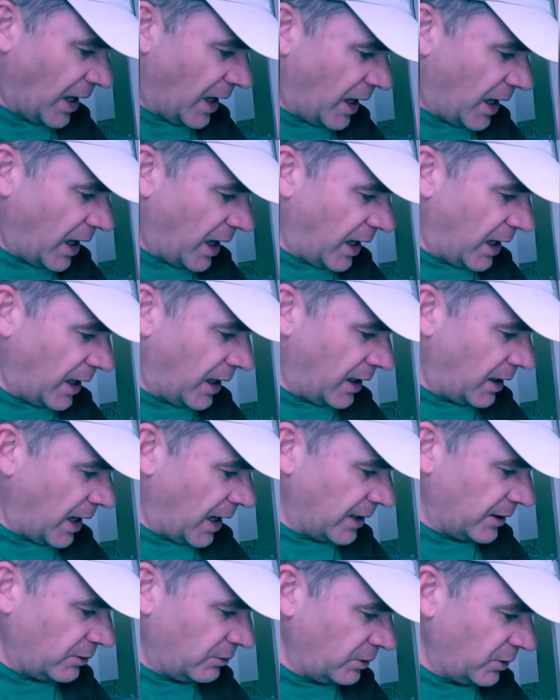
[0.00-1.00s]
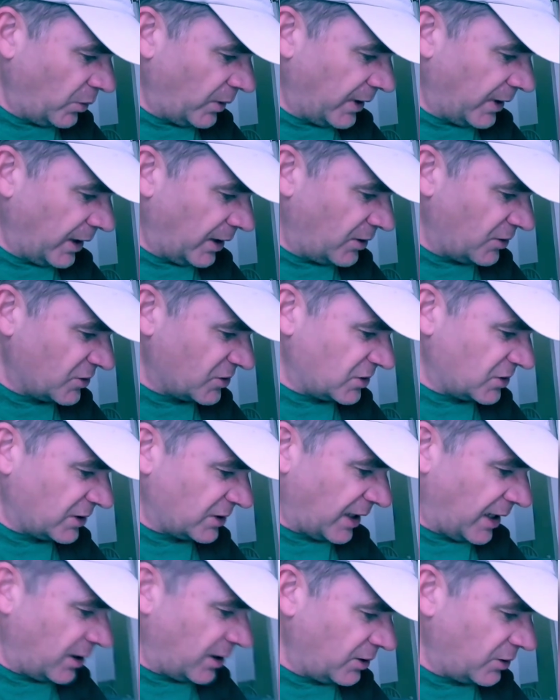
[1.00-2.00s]
I don't know what else to
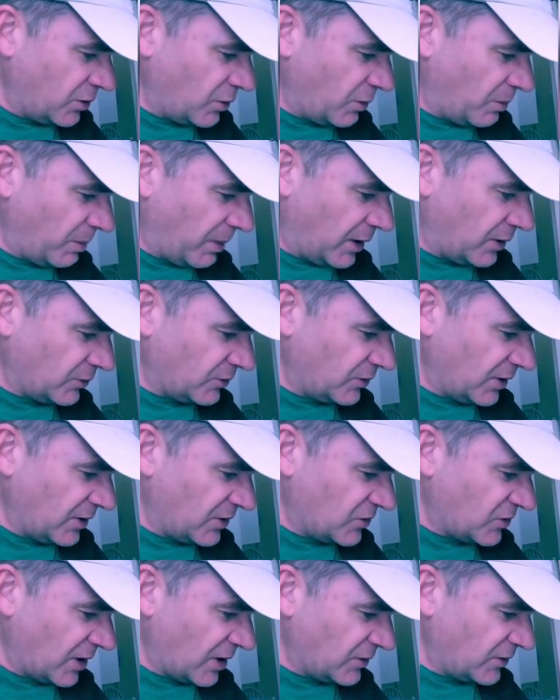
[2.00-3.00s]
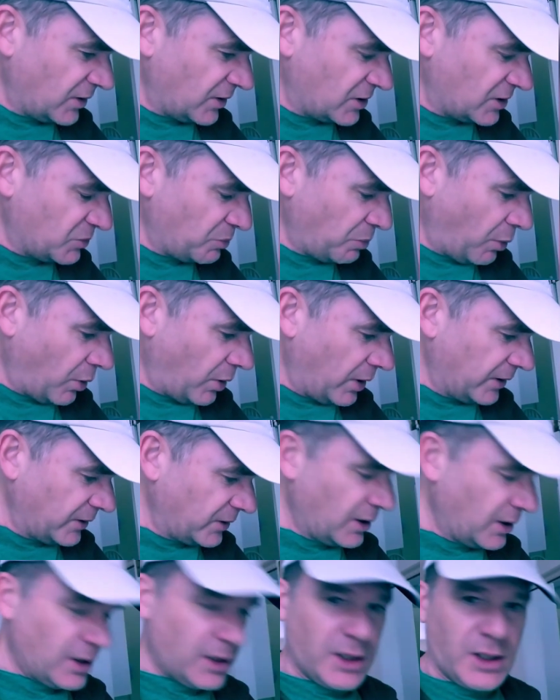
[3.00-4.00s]
tell you about this at this
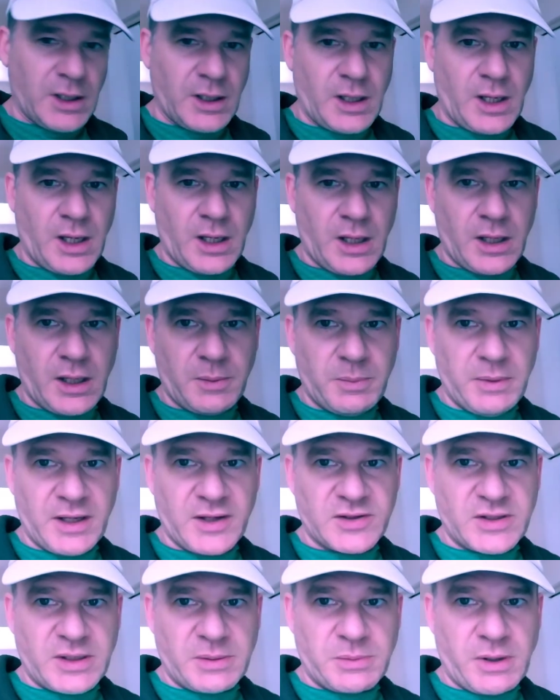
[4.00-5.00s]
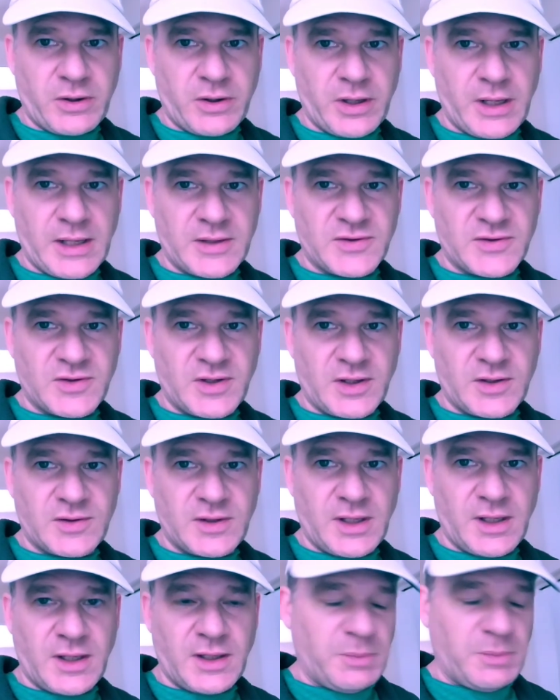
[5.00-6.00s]
point, because I'm already at
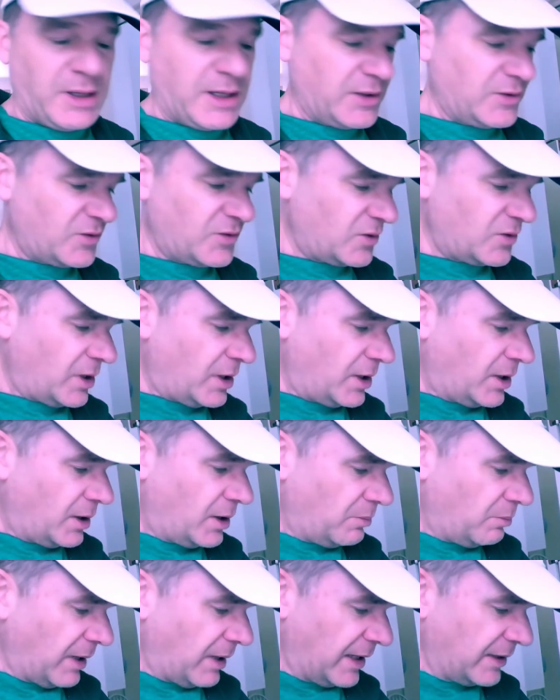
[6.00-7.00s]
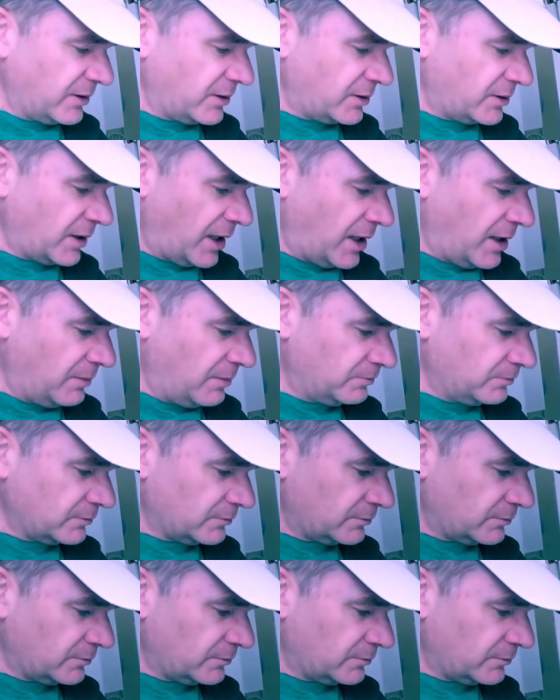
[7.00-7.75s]
16 minutes, but, I'm